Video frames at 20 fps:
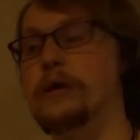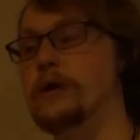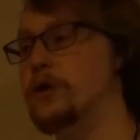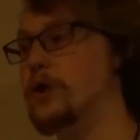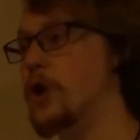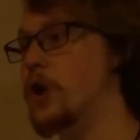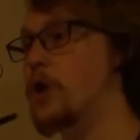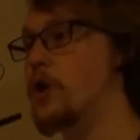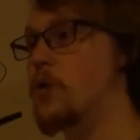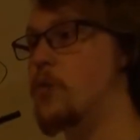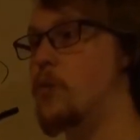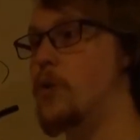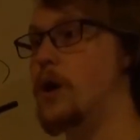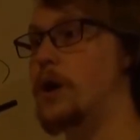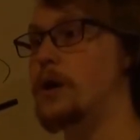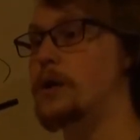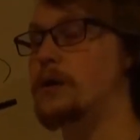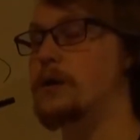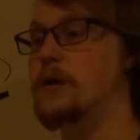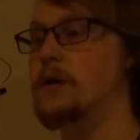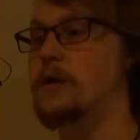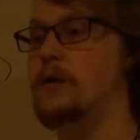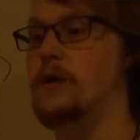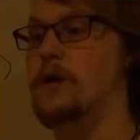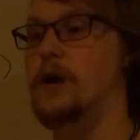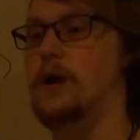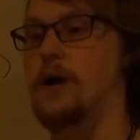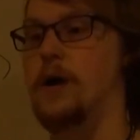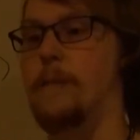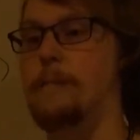know what
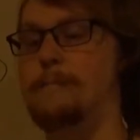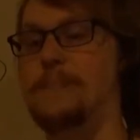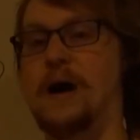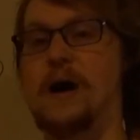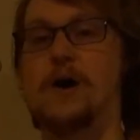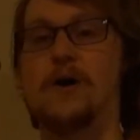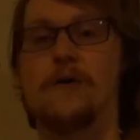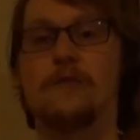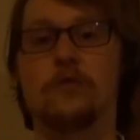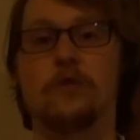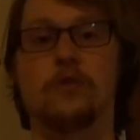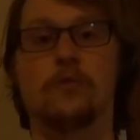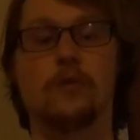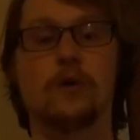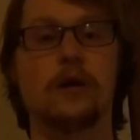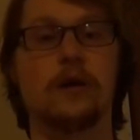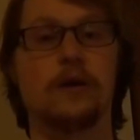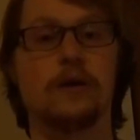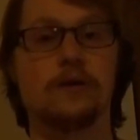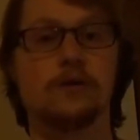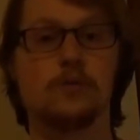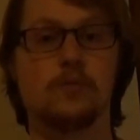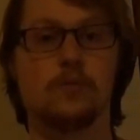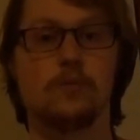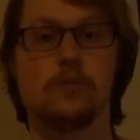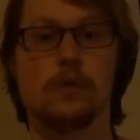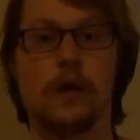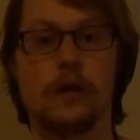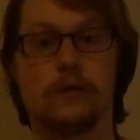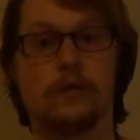pi over 3
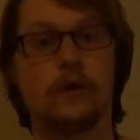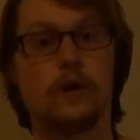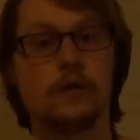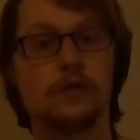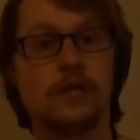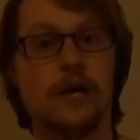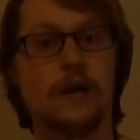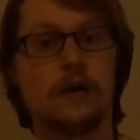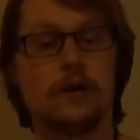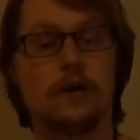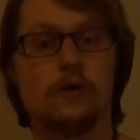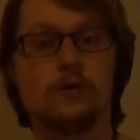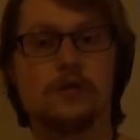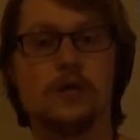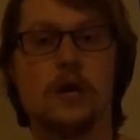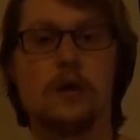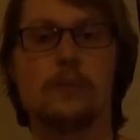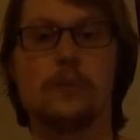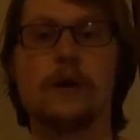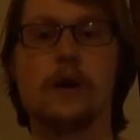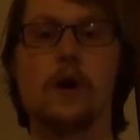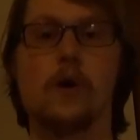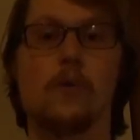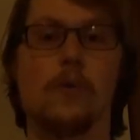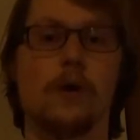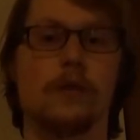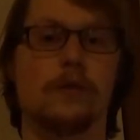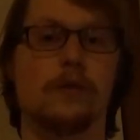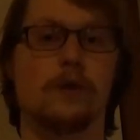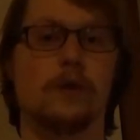is, like the sine and cosine. We know
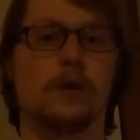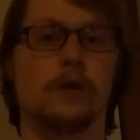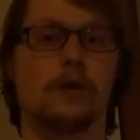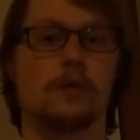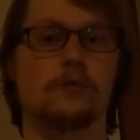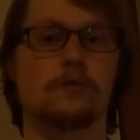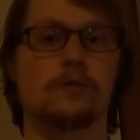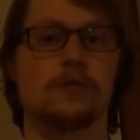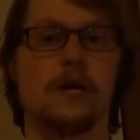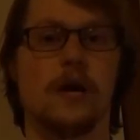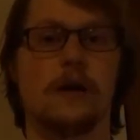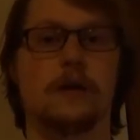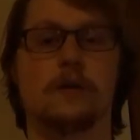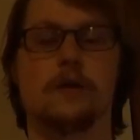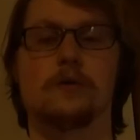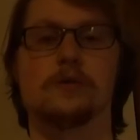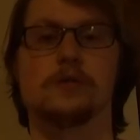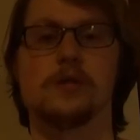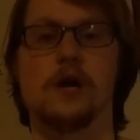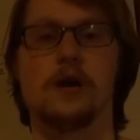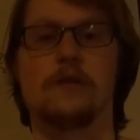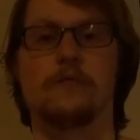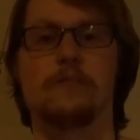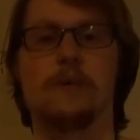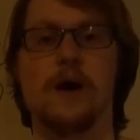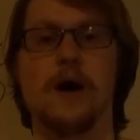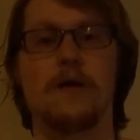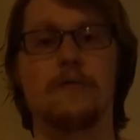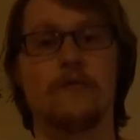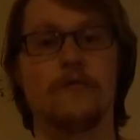what the sine and cosine of
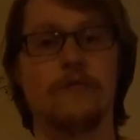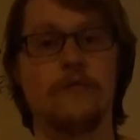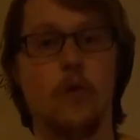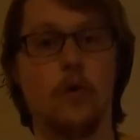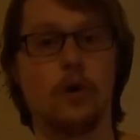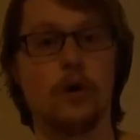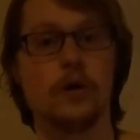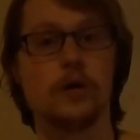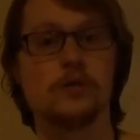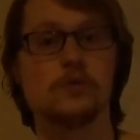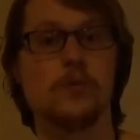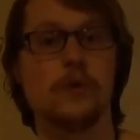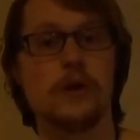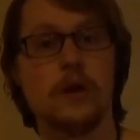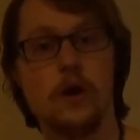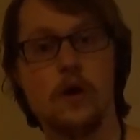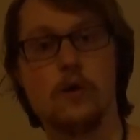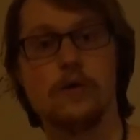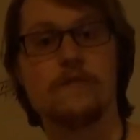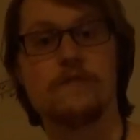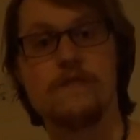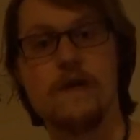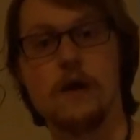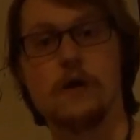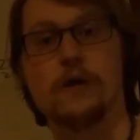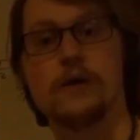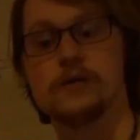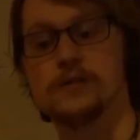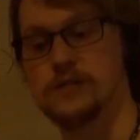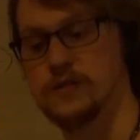pi over 4 is. We know
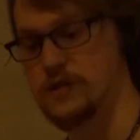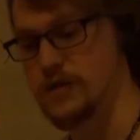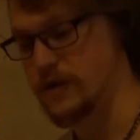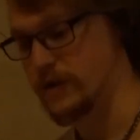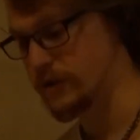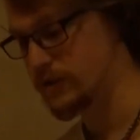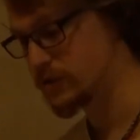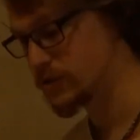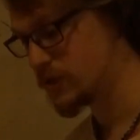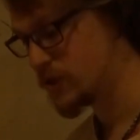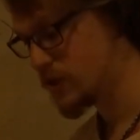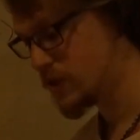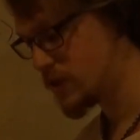various things,